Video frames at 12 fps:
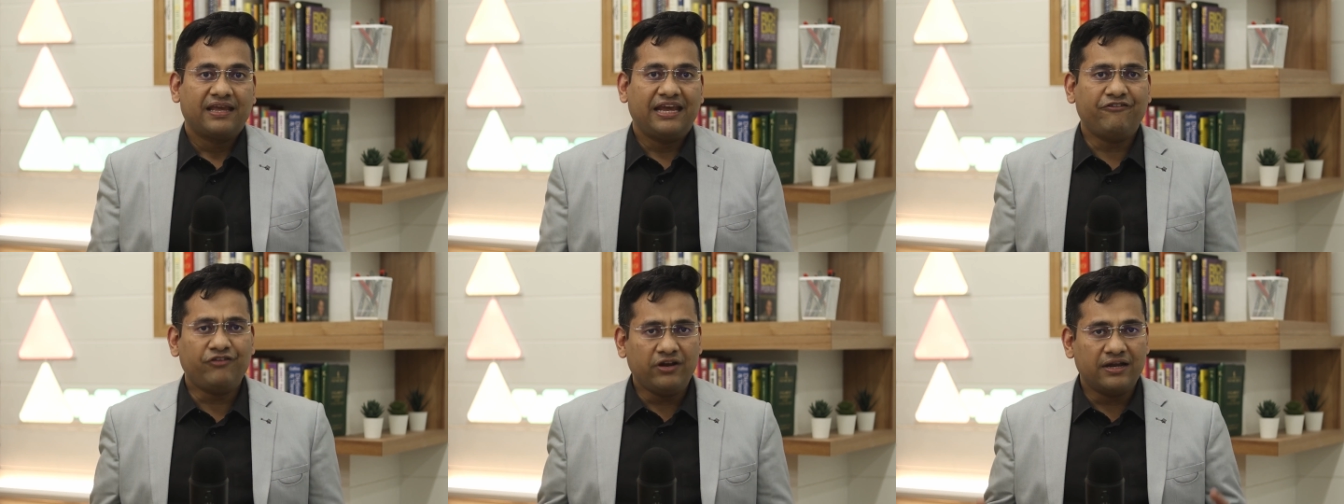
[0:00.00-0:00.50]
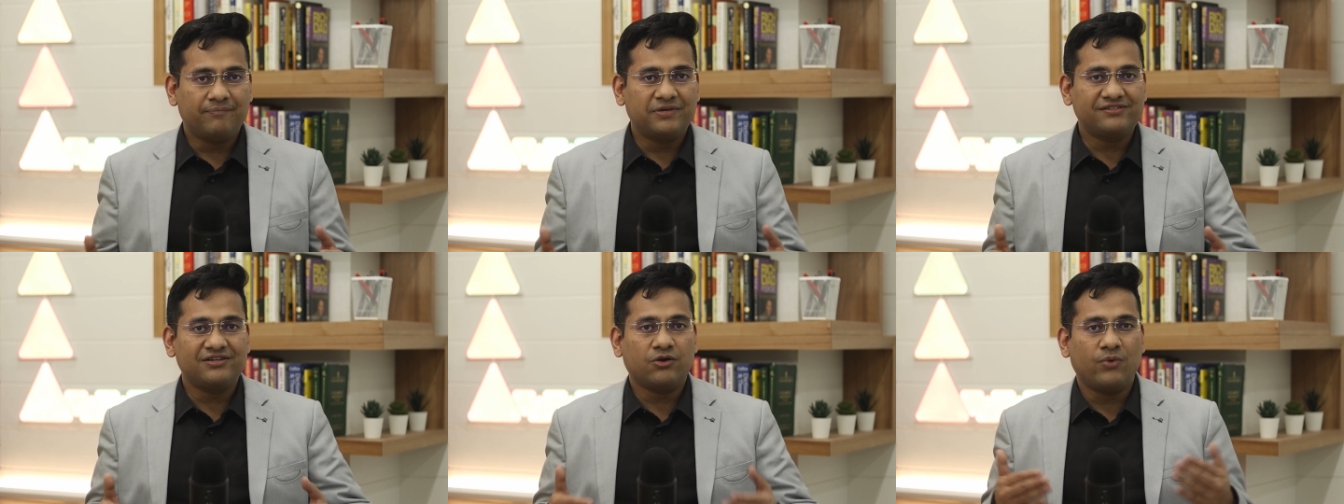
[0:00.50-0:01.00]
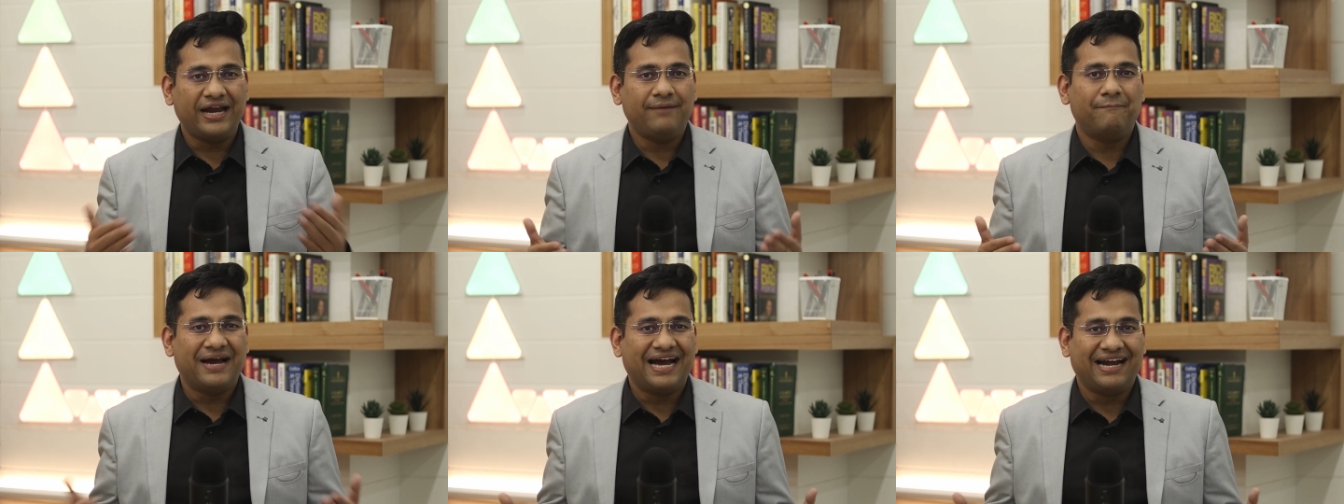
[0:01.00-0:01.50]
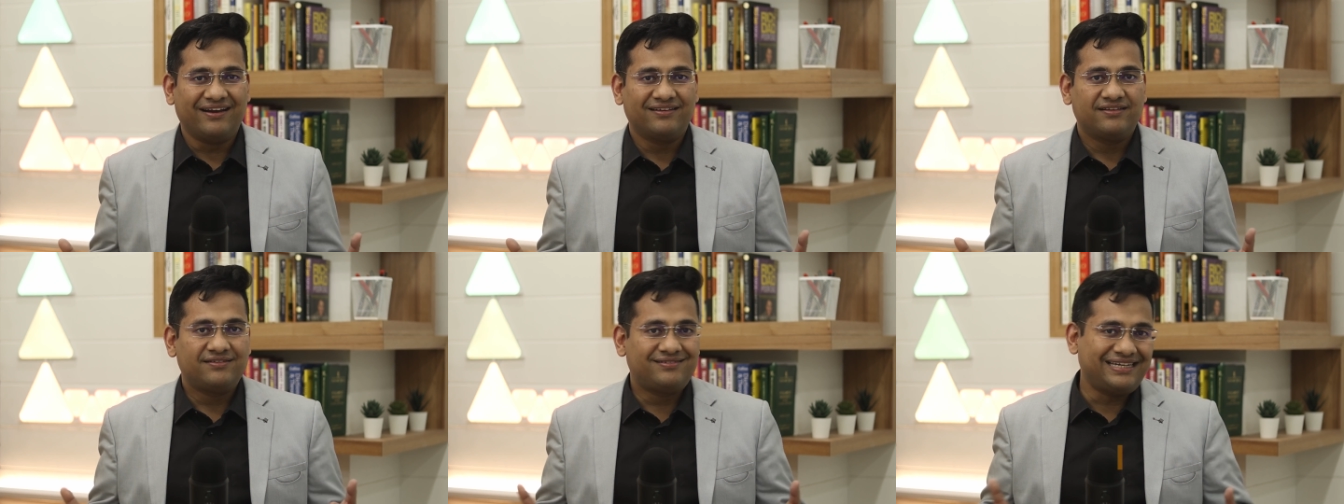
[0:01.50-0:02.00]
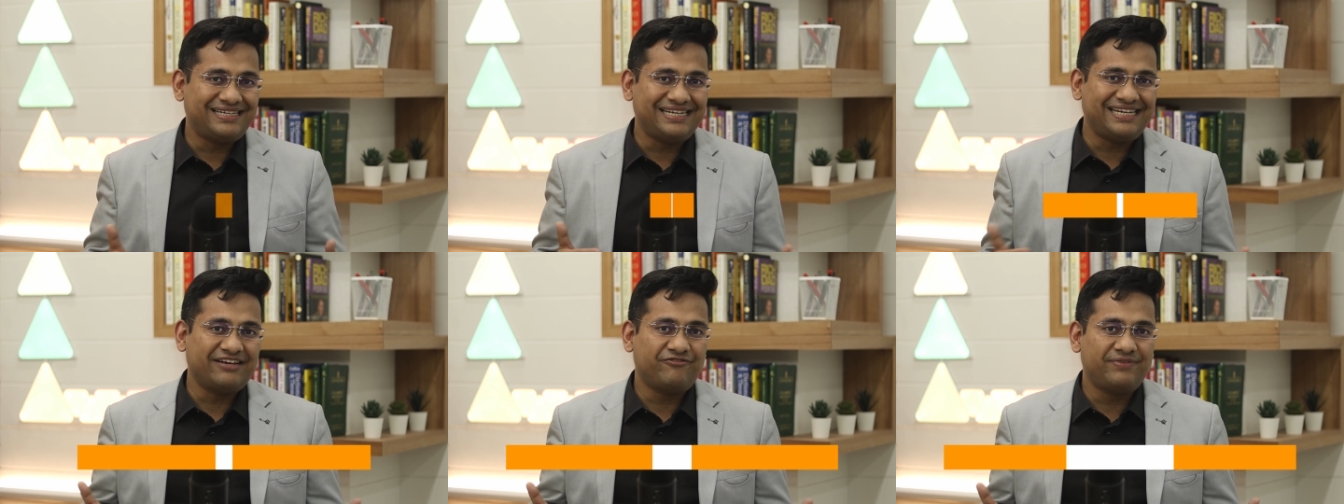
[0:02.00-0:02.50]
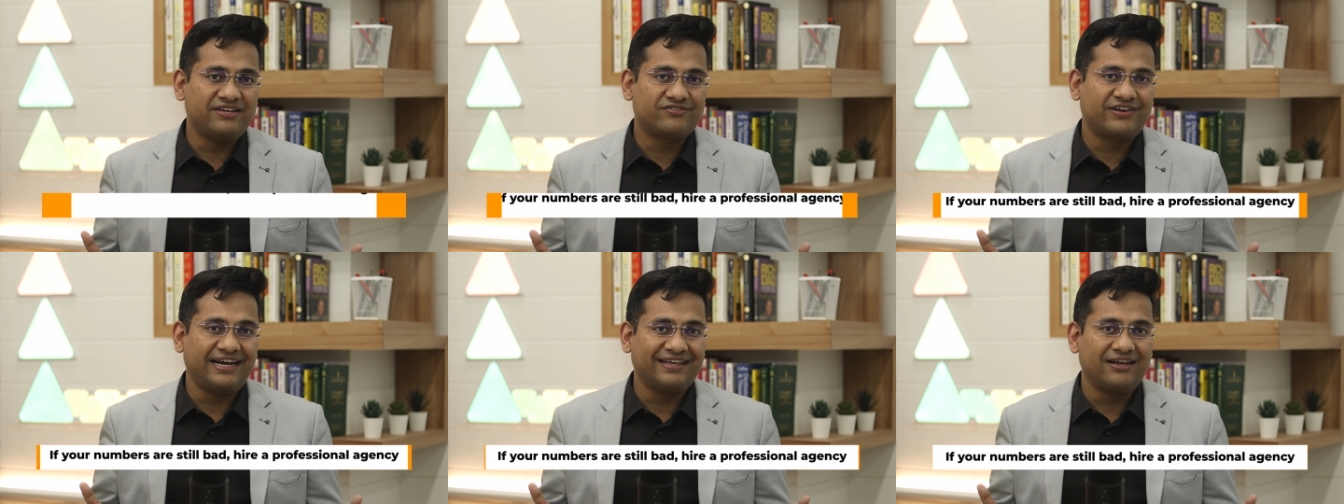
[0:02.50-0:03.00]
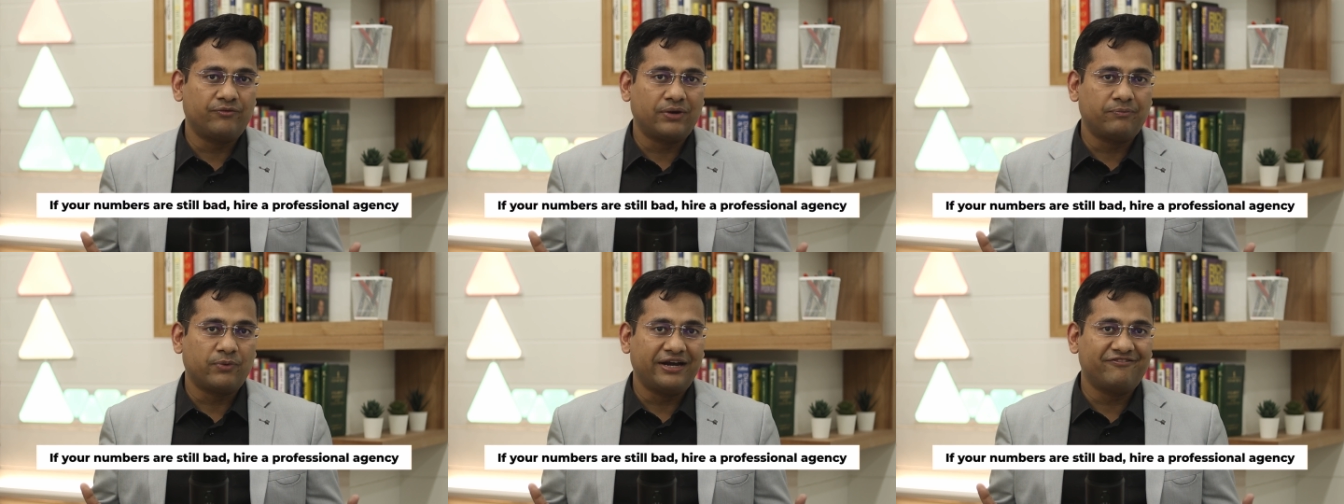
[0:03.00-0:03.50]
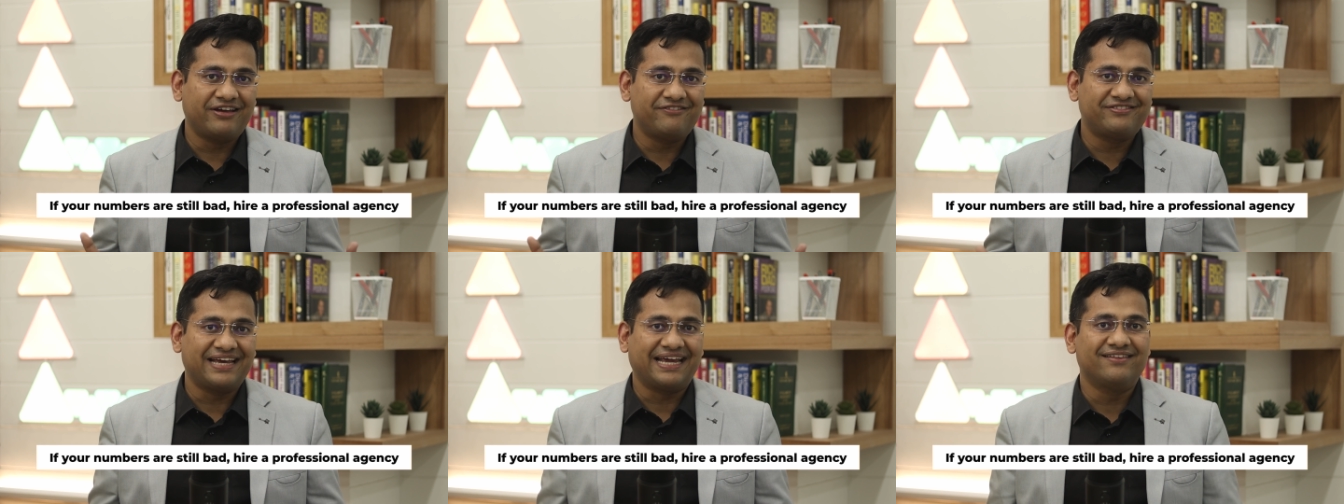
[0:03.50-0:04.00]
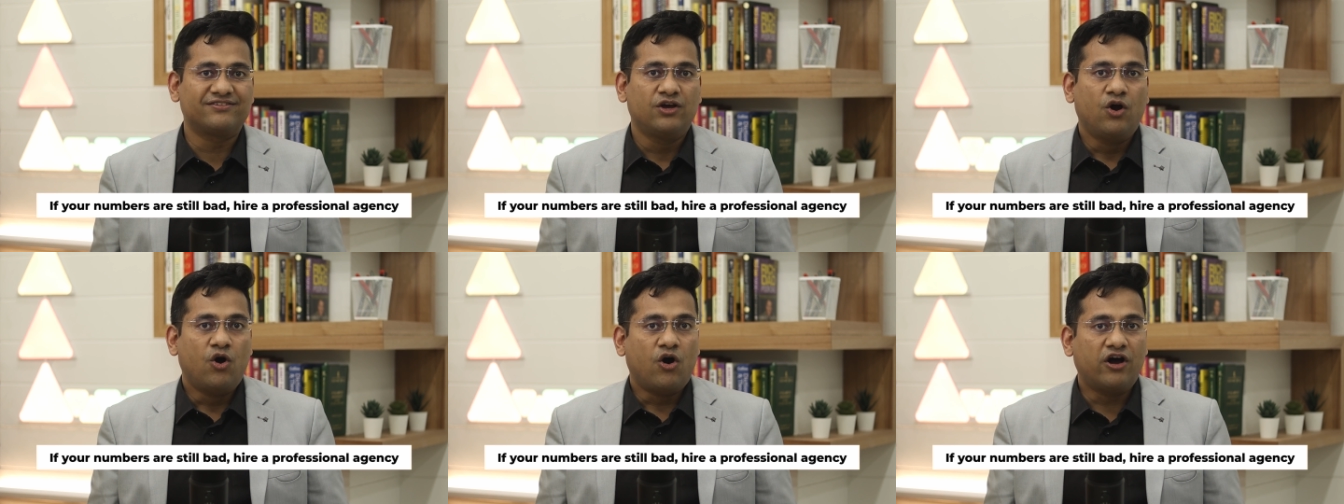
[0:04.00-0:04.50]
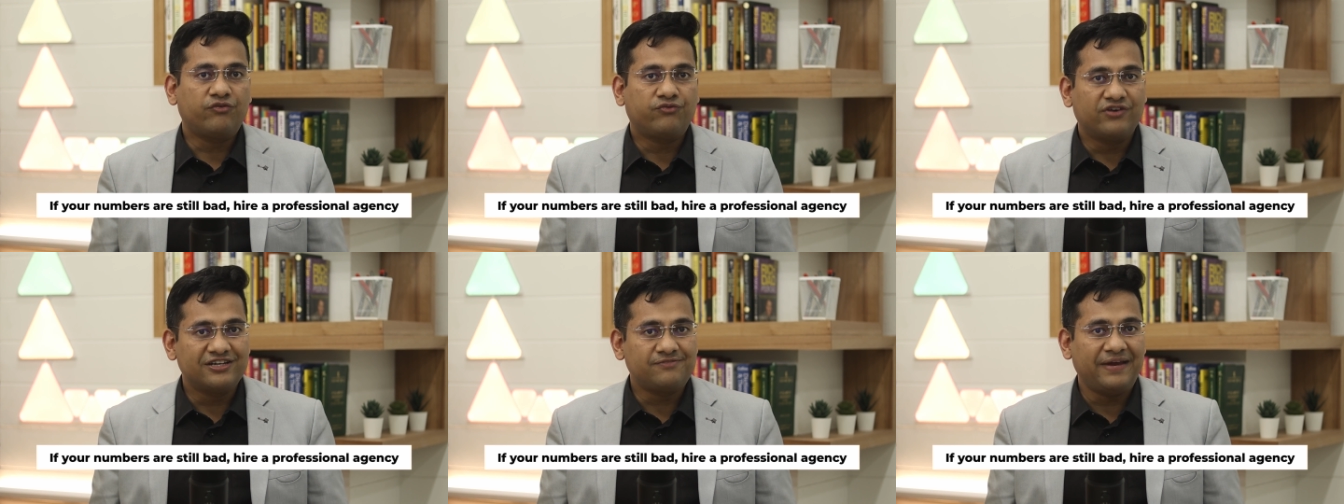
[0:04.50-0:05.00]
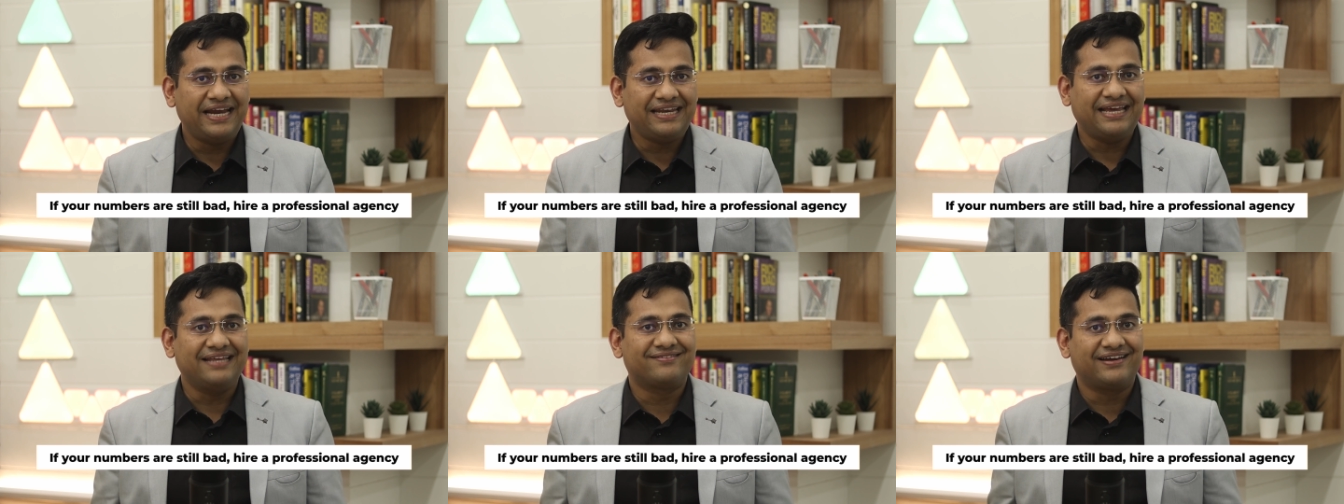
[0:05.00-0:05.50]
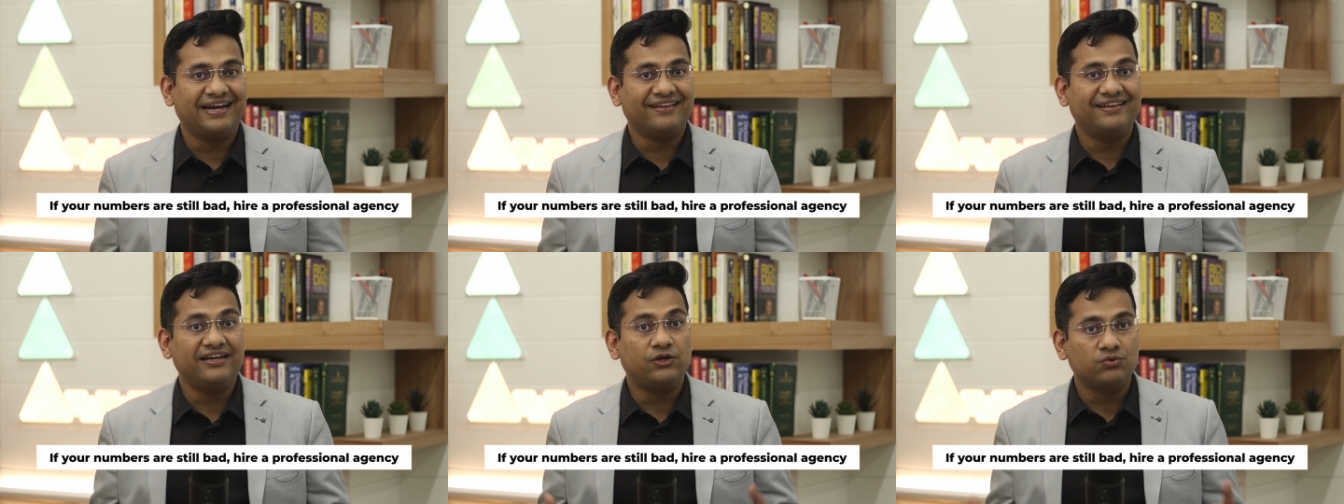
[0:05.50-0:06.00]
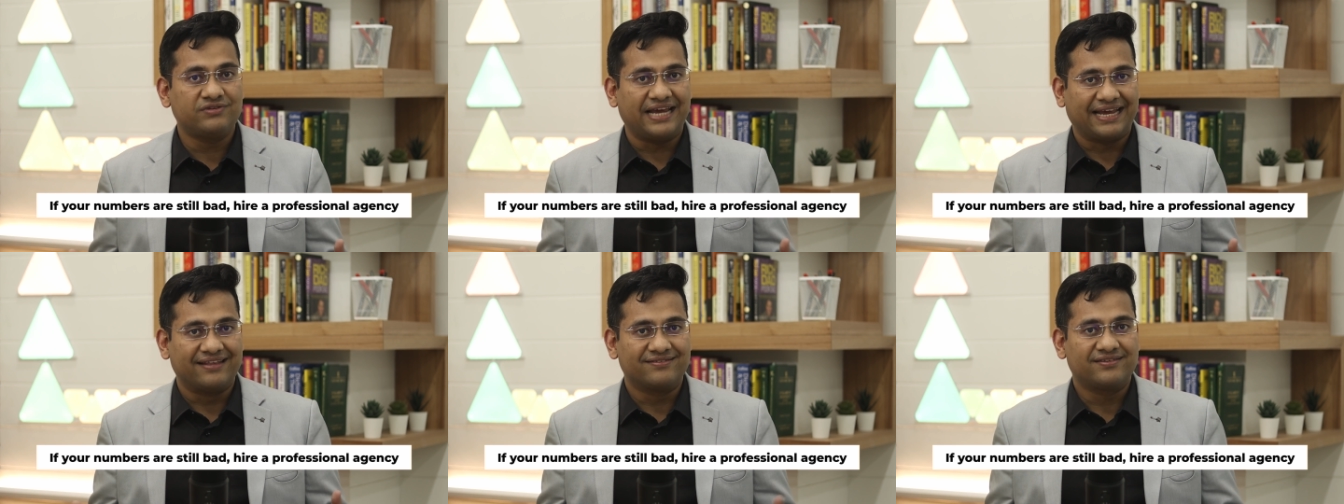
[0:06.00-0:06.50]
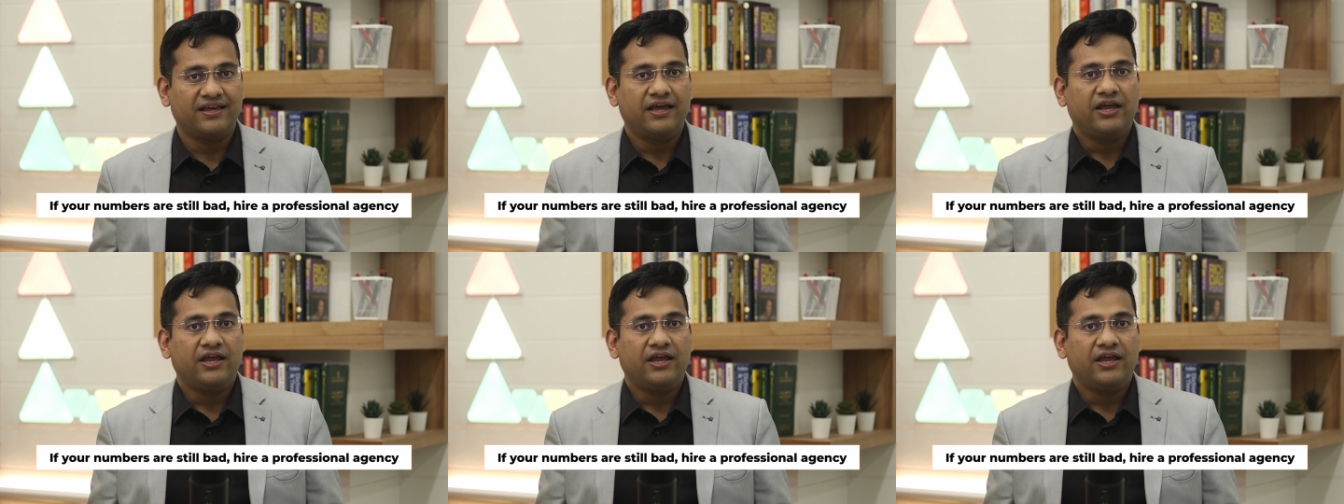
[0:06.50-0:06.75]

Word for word: If your numbers are quite bad, say TTFB is greater than 1.5 seconds or first paint is greater than 2 seconds,